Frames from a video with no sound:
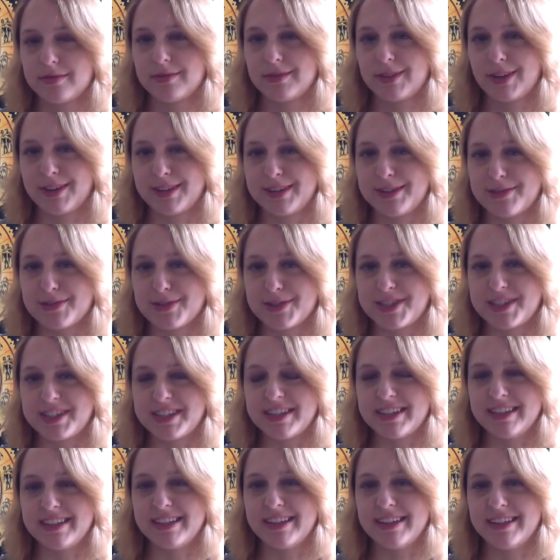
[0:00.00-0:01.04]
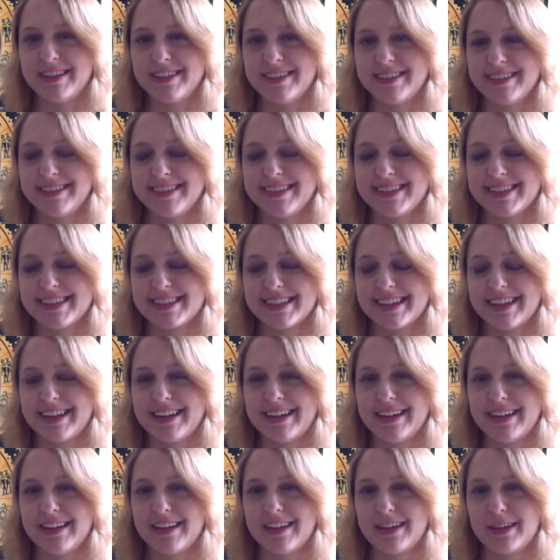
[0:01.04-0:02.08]
are interested in is
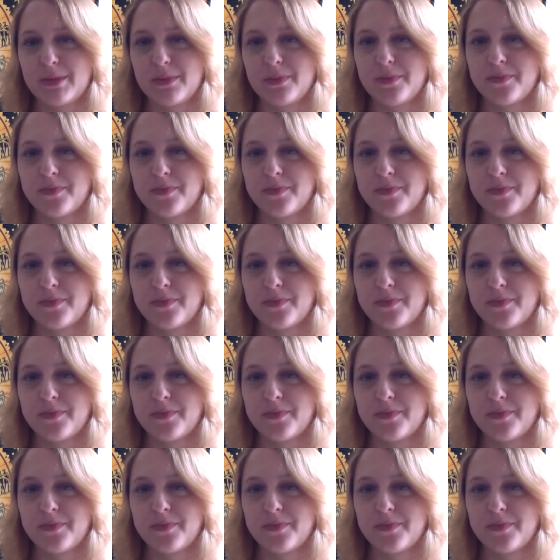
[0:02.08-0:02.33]
like